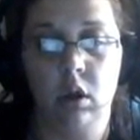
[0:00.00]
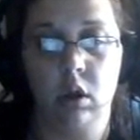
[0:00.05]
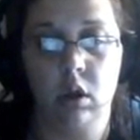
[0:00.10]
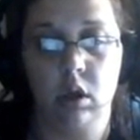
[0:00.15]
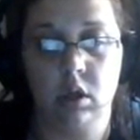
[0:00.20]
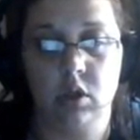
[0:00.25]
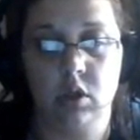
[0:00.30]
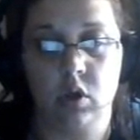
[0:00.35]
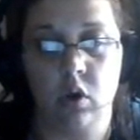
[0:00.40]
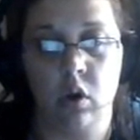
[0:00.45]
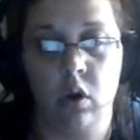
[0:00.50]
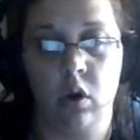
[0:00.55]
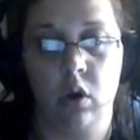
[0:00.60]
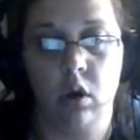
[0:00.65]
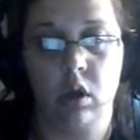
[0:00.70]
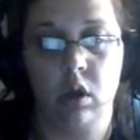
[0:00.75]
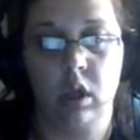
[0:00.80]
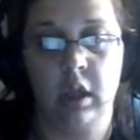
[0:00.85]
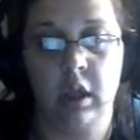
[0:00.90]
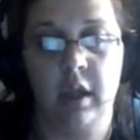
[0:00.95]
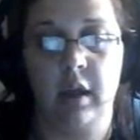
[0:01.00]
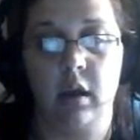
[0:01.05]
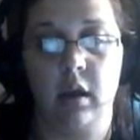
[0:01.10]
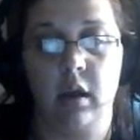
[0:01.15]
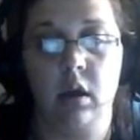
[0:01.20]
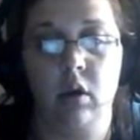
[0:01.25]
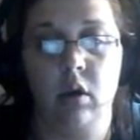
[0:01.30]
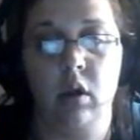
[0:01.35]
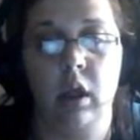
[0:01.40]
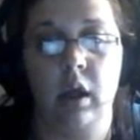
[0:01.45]
Control, click,
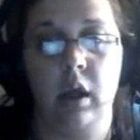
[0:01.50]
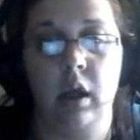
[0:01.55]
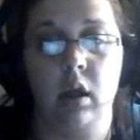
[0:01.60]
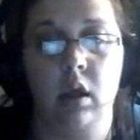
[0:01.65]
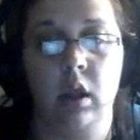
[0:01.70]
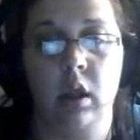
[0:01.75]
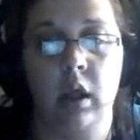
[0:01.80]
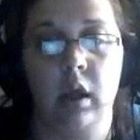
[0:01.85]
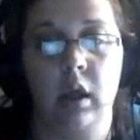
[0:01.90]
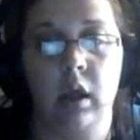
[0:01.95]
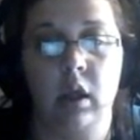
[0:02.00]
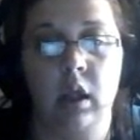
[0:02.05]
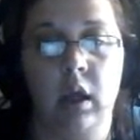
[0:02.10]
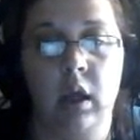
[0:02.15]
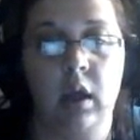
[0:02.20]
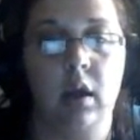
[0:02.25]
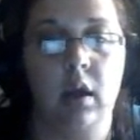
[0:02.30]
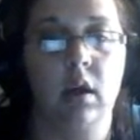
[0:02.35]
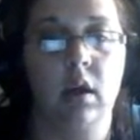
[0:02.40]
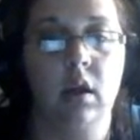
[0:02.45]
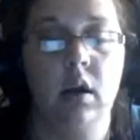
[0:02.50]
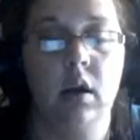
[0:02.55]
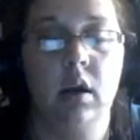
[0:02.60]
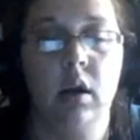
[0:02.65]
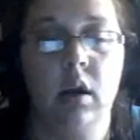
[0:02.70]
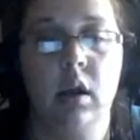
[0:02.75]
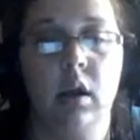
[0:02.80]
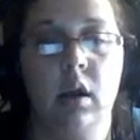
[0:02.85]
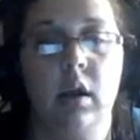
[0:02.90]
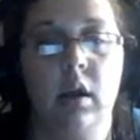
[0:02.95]
click, click, click.
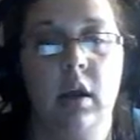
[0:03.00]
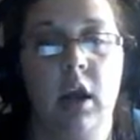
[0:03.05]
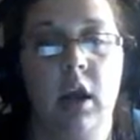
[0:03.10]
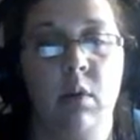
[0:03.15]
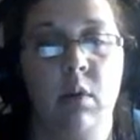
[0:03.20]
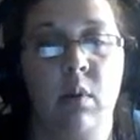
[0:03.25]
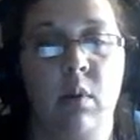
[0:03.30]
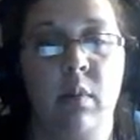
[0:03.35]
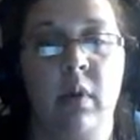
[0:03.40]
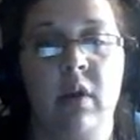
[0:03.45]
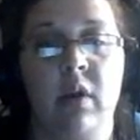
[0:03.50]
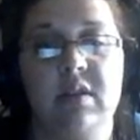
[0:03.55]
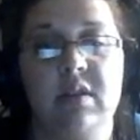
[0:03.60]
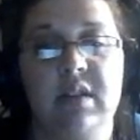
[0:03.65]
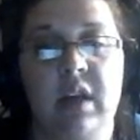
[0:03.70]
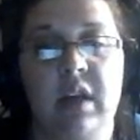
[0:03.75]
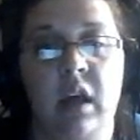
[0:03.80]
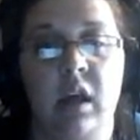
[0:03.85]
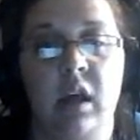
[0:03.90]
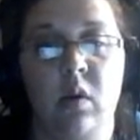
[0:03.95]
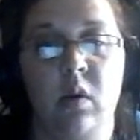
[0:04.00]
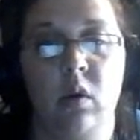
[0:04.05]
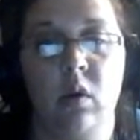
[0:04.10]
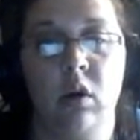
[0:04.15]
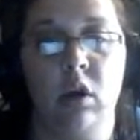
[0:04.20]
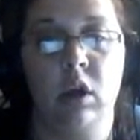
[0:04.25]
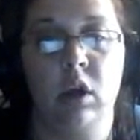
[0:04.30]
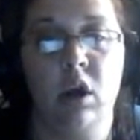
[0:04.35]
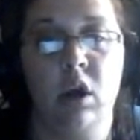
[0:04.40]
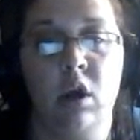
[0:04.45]
And remember I was telling you
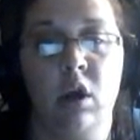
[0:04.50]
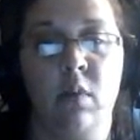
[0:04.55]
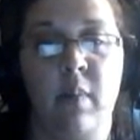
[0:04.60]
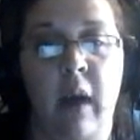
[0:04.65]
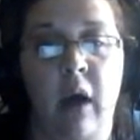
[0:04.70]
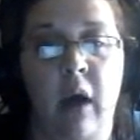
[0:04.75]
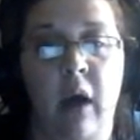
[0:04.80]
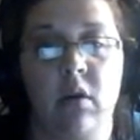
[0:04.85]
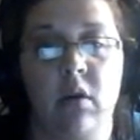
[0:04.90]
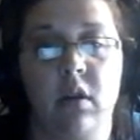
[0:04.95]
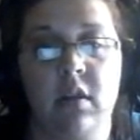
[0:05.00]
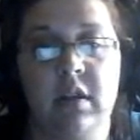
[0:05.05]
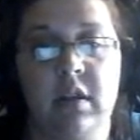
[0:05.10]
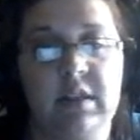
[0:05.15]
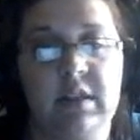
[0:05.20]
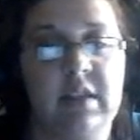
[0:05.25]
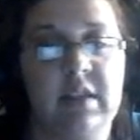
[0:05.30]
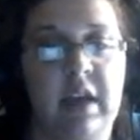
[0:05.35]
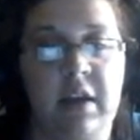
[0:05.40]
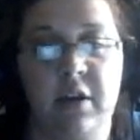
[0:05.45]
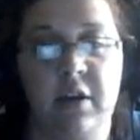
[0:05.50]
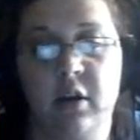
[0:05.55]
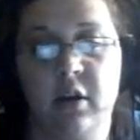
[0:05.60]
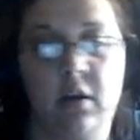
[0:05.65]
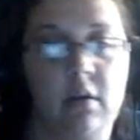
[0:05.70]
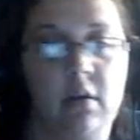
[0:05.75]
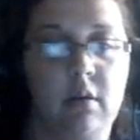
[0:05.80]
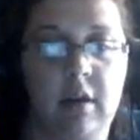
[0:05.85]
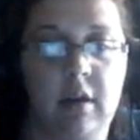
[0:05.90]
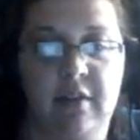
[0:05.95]
earlier about the centered.
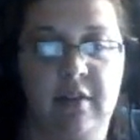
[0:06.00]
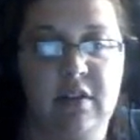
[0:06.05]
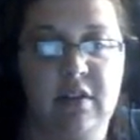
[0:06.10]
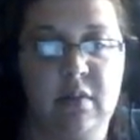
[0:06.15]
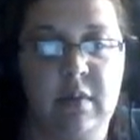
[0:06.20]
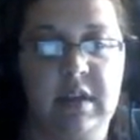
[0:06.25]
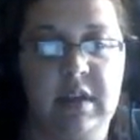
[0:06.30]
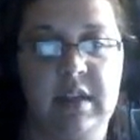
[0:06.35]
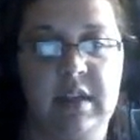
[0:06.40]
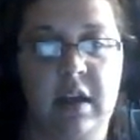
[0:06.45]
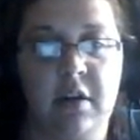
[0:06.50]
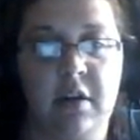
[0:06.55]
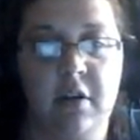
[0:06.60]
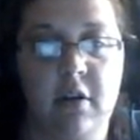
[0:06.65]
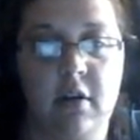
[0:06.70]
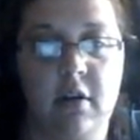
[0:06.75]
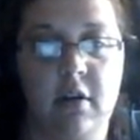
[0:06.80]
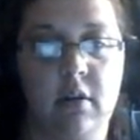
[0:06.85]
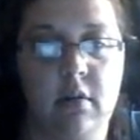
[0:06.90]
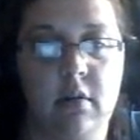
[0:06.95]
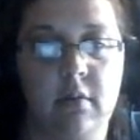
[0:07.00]
You have to be centered.